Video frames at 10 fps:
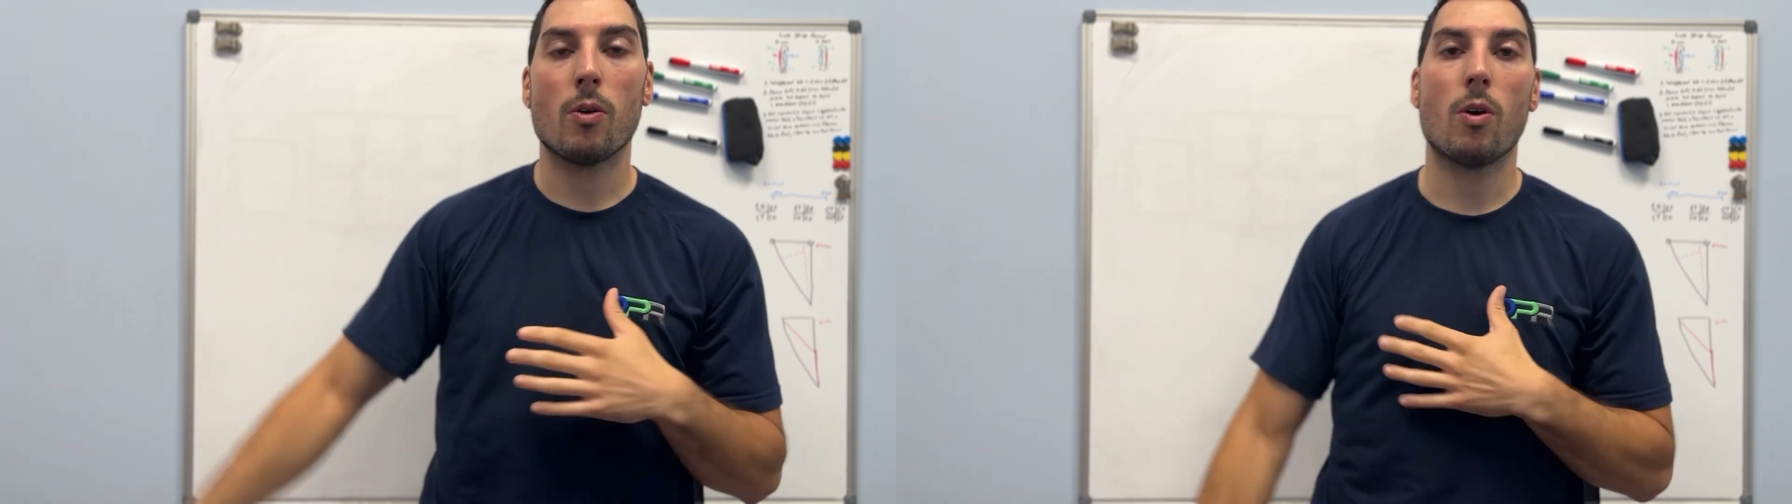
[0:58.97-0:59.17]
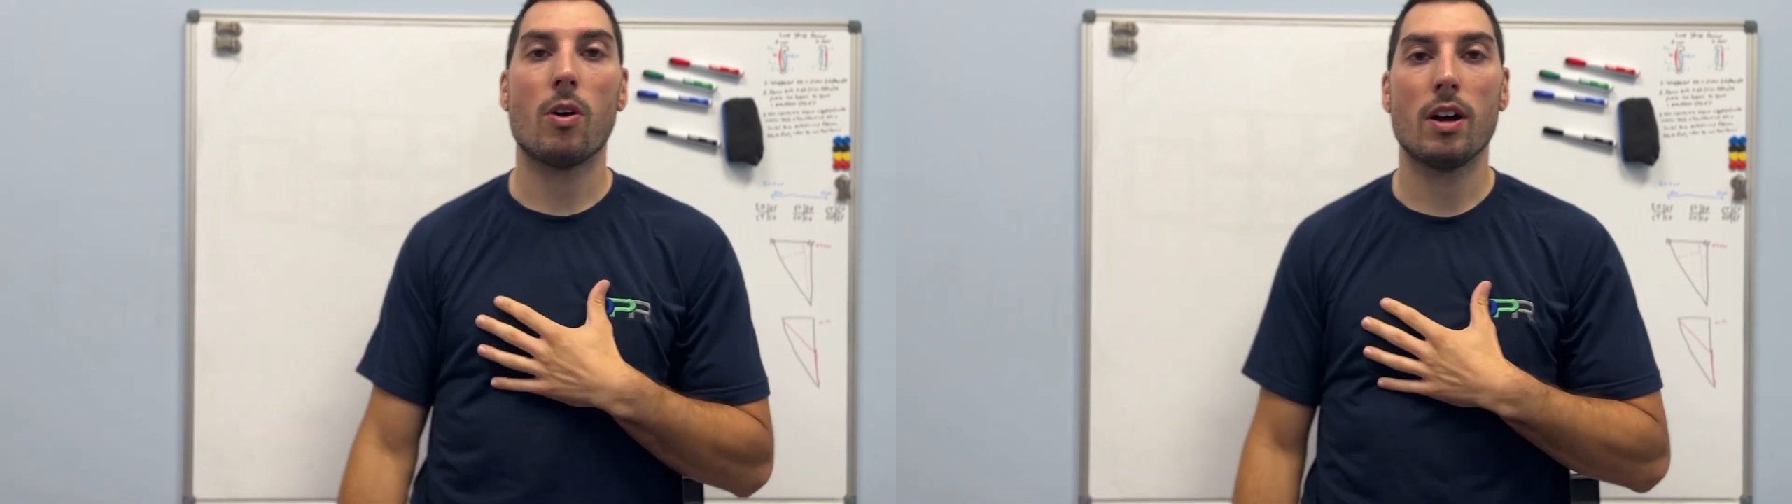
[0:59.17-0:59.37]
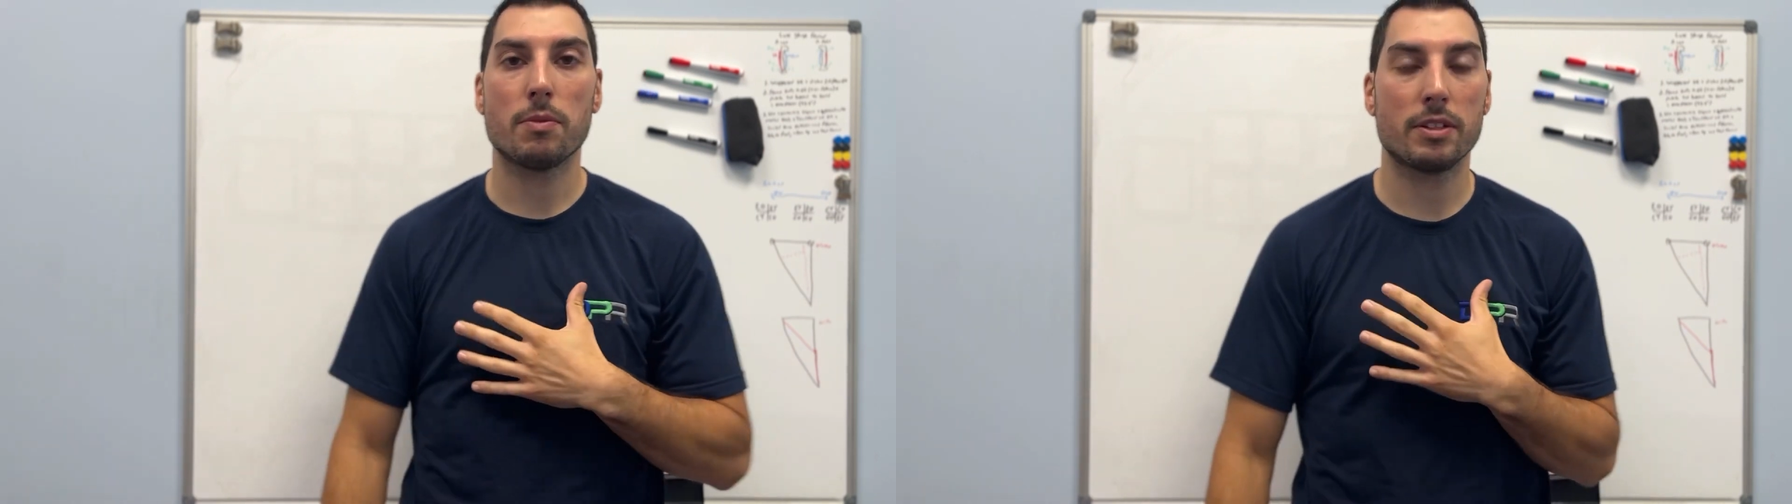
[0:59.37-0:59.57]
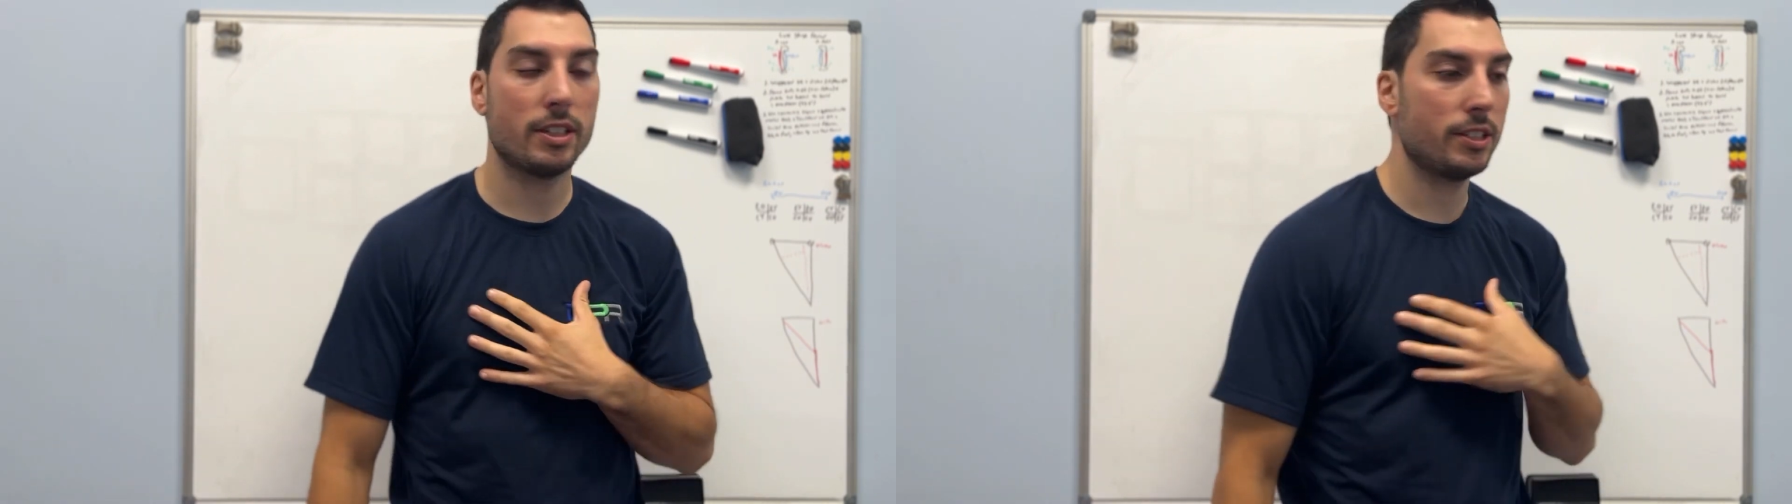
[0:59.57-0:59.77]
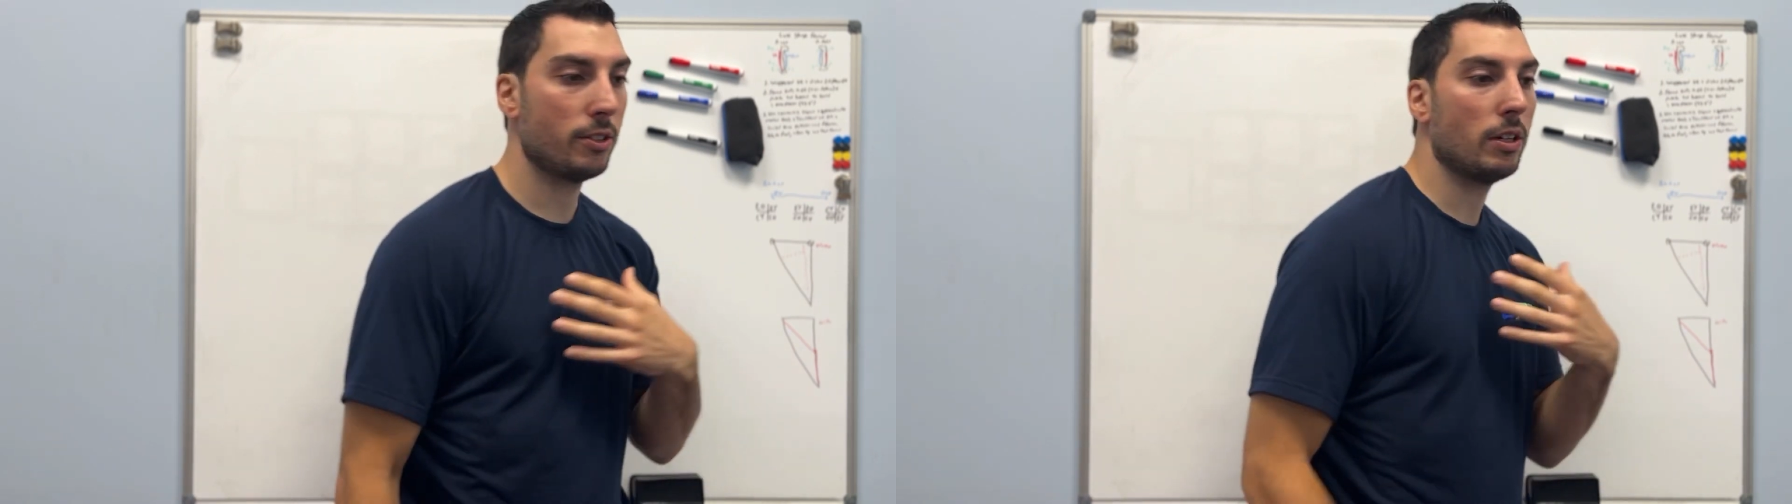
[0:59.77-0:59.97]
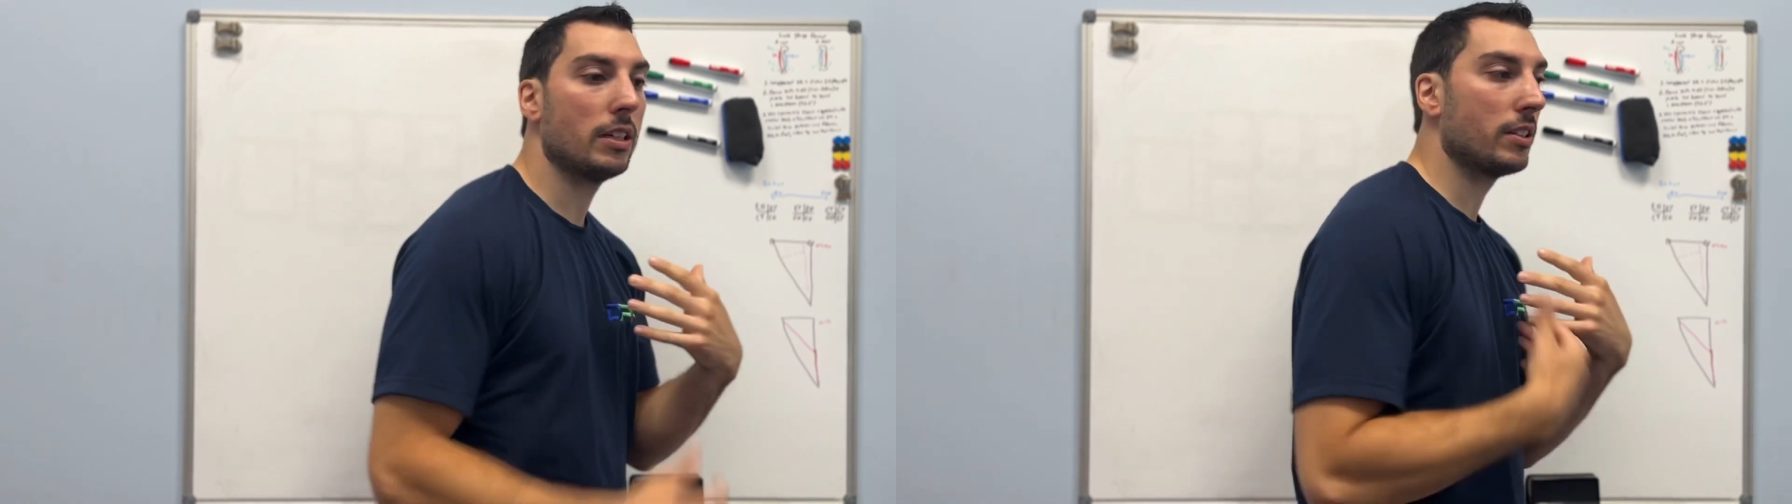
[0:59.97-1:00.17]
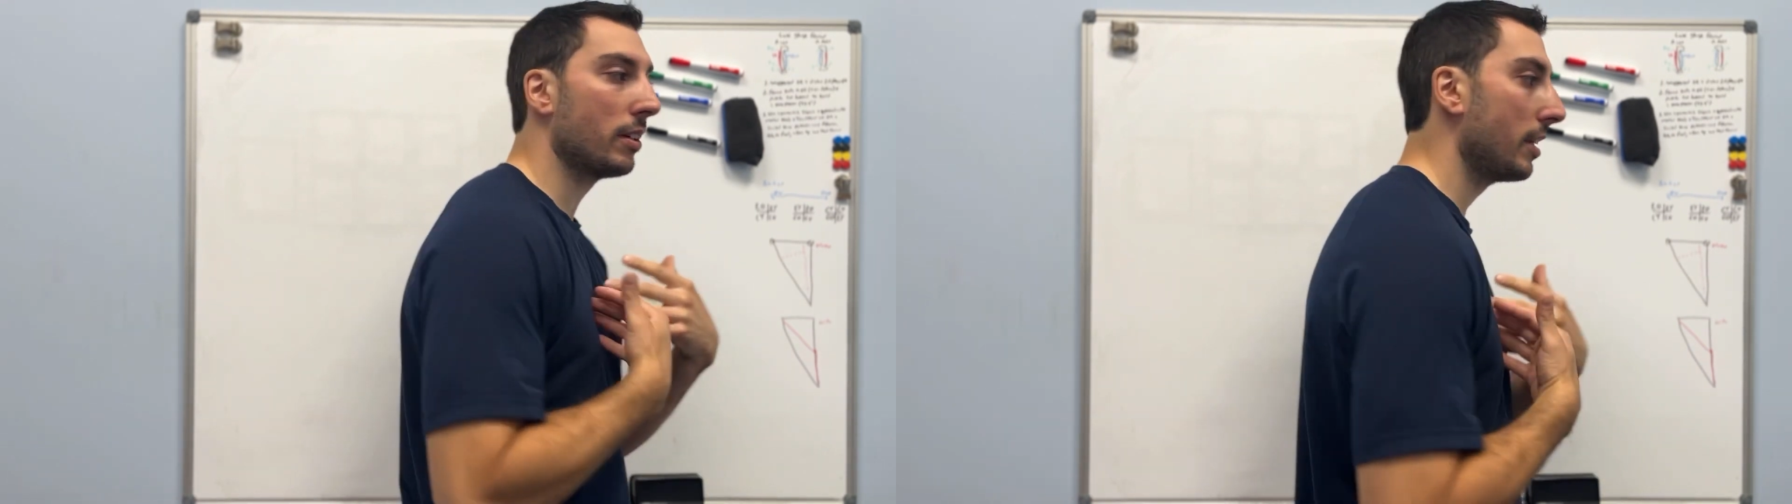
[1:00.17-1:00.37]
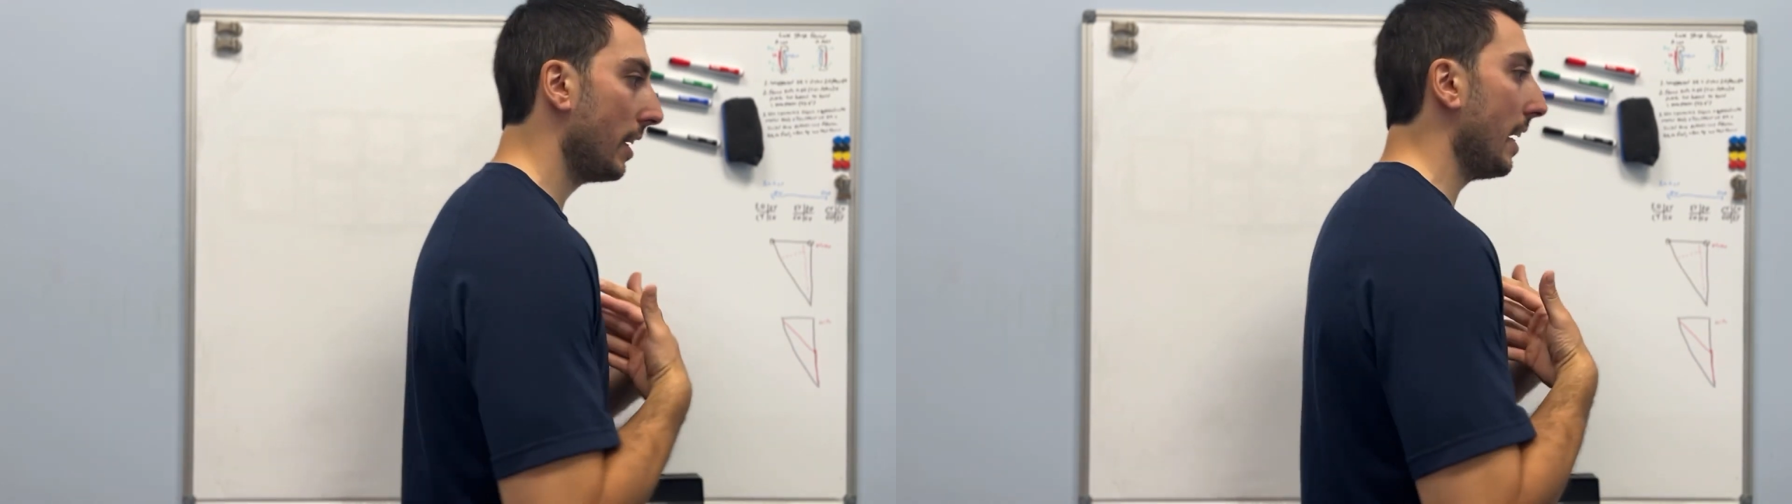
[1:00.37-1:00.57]
all I'm gonna do is I'm
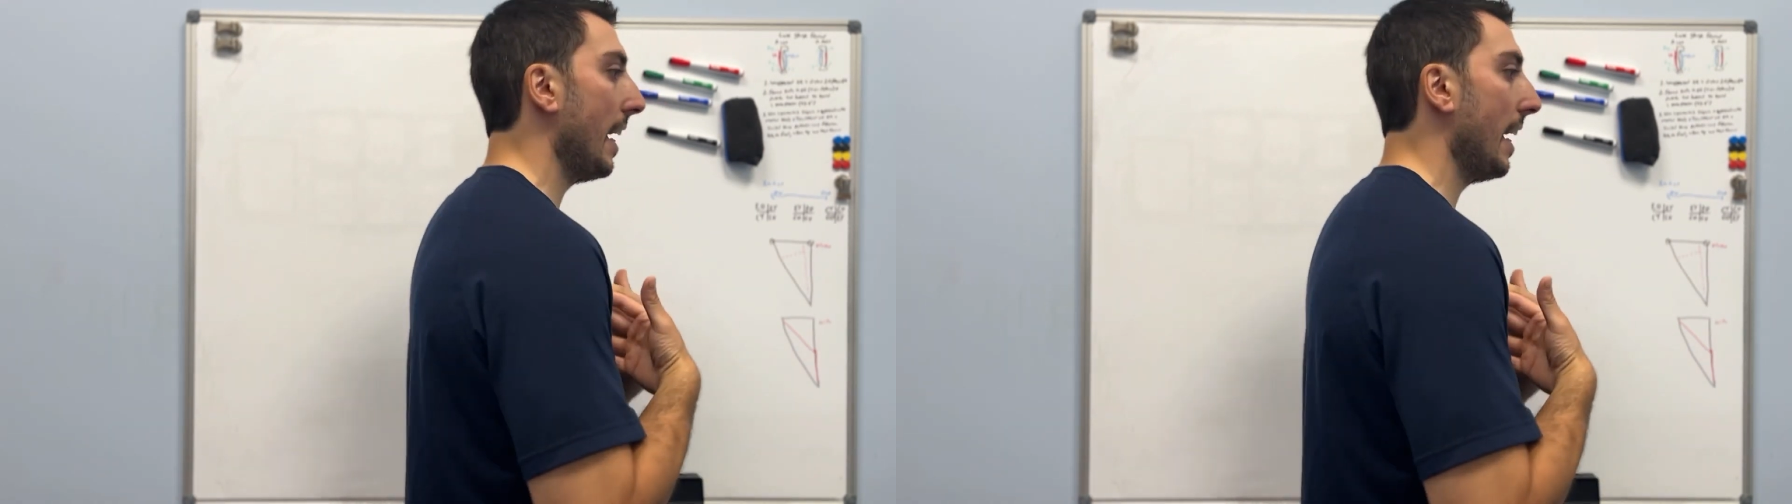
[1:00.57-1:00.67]
gonna